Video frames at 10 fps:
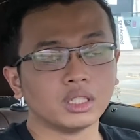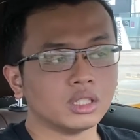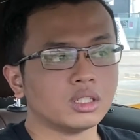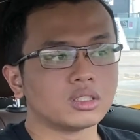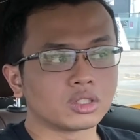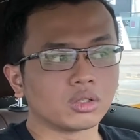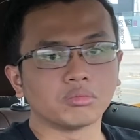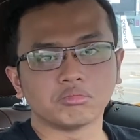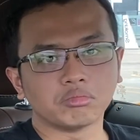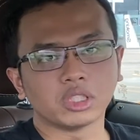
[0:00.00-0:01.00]
So,
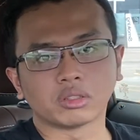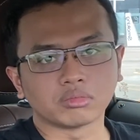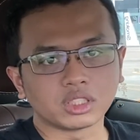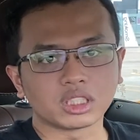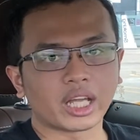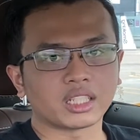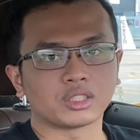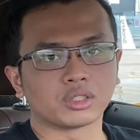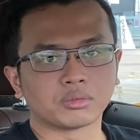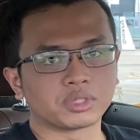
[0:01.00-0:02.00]
you know, just ask
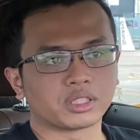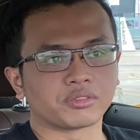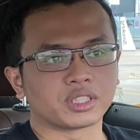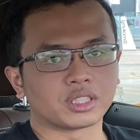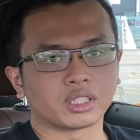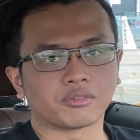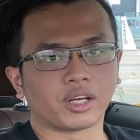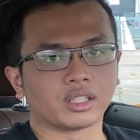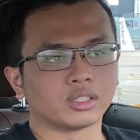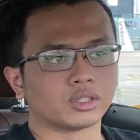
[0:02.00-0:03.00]
your
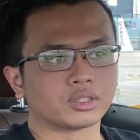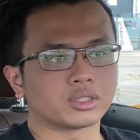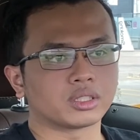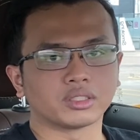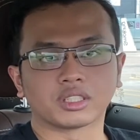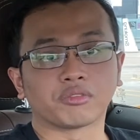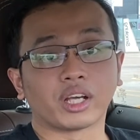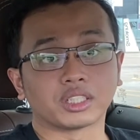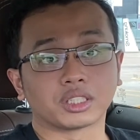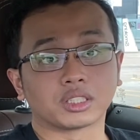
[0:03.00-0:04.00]
your sales
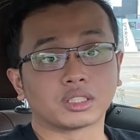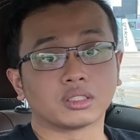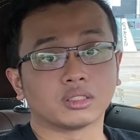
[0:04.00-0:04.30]
advisor,